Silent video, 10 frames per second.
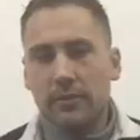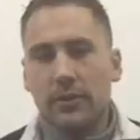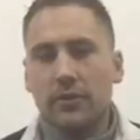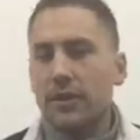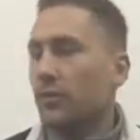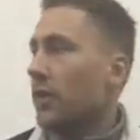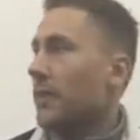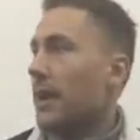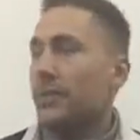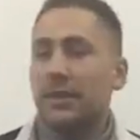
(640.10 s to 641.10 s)
The reason why
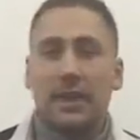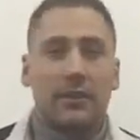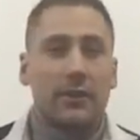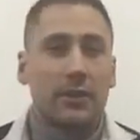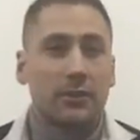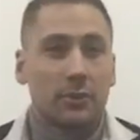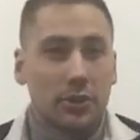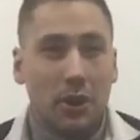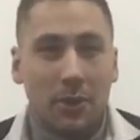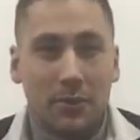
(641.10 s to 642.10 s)
I'm happy to have a physical
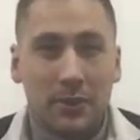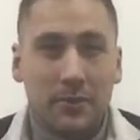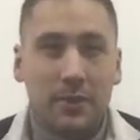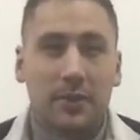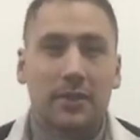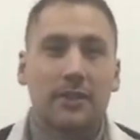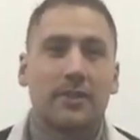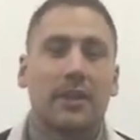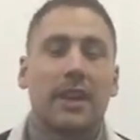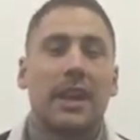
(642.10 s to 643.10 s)
shop is
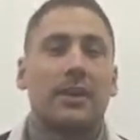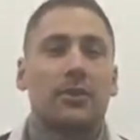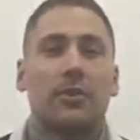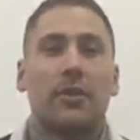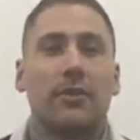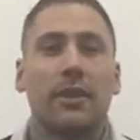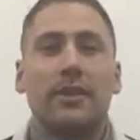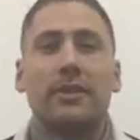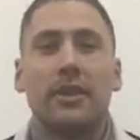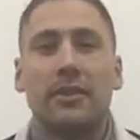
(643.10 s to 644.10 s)
because it allows all my
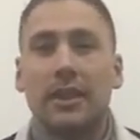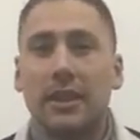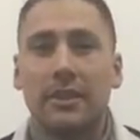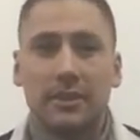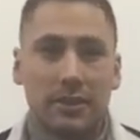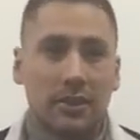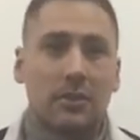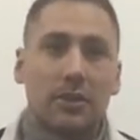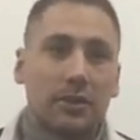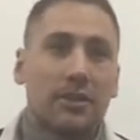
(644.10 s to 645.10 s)
friends over the years to
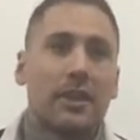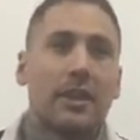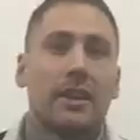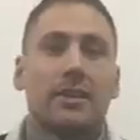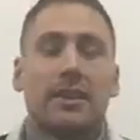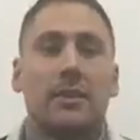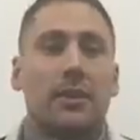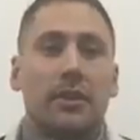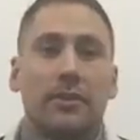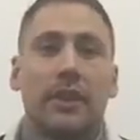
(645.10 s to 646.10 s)
come and see me
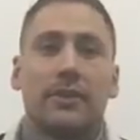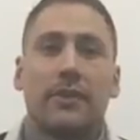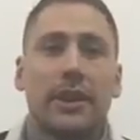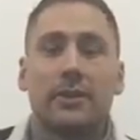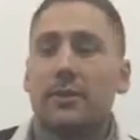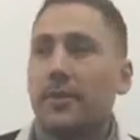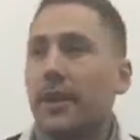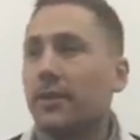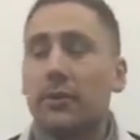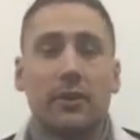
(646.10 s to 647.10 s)
on a face-to-face
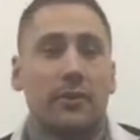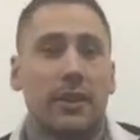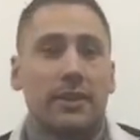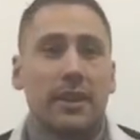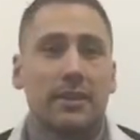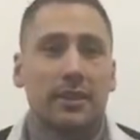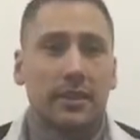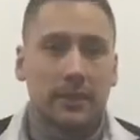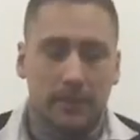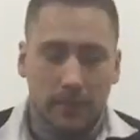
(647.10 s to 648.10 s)
perspective, which is fantastic.